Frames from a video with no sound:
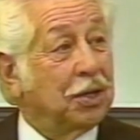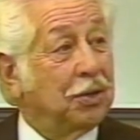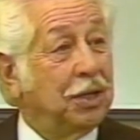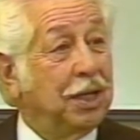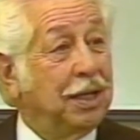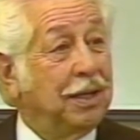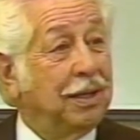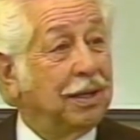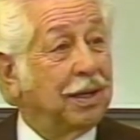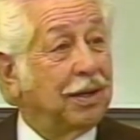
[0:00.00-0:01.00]

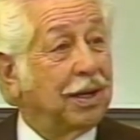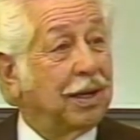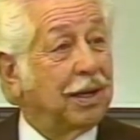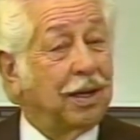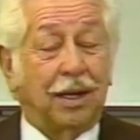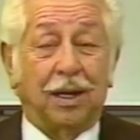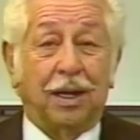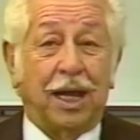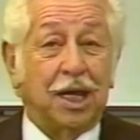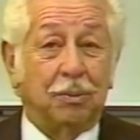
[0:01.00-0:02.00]
The
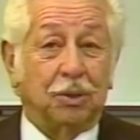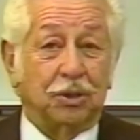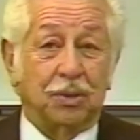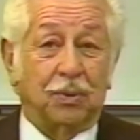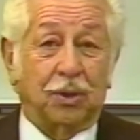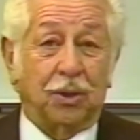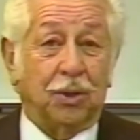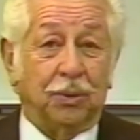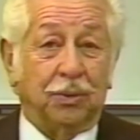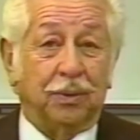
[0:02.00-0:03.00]
animals that were
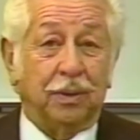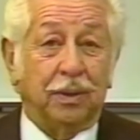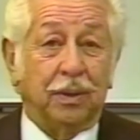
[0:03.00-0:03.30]
grown,